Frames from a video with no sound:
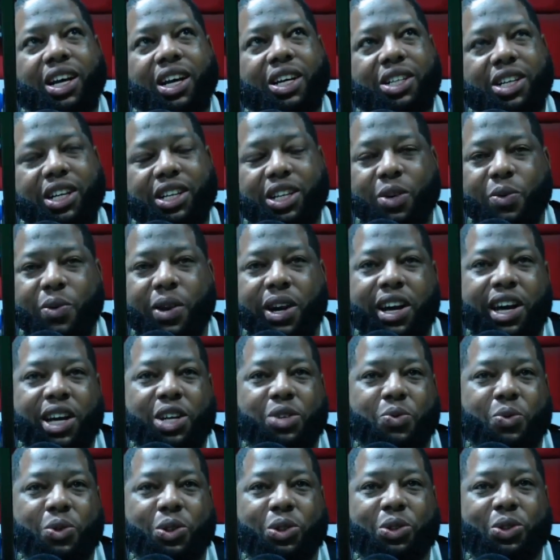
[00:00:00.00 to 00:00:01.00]
Shatta Wale has
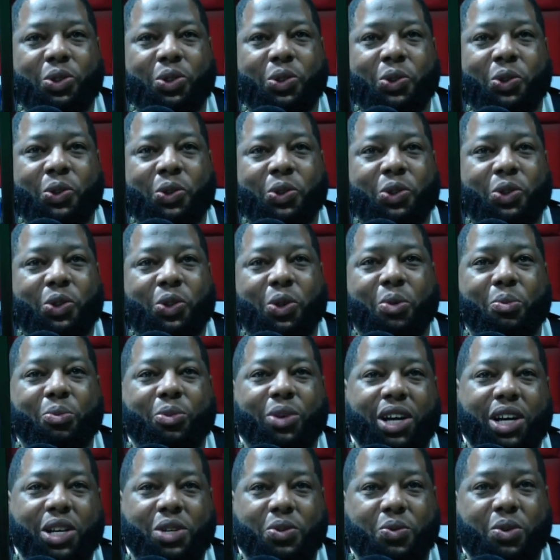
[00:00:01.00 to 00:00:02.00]
won 2.
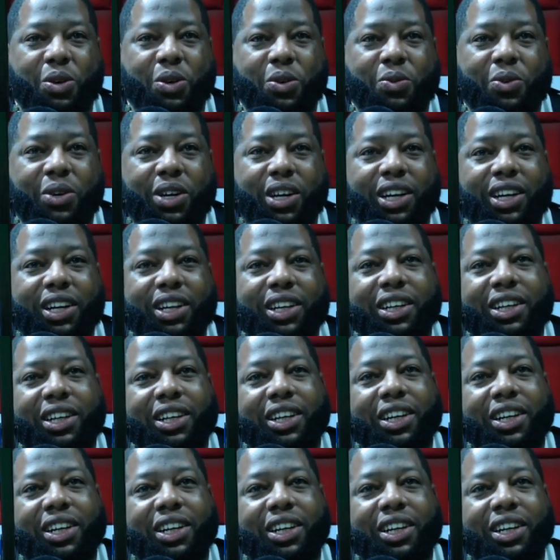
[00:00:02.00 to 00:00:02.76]
Stonebwoy has won 1.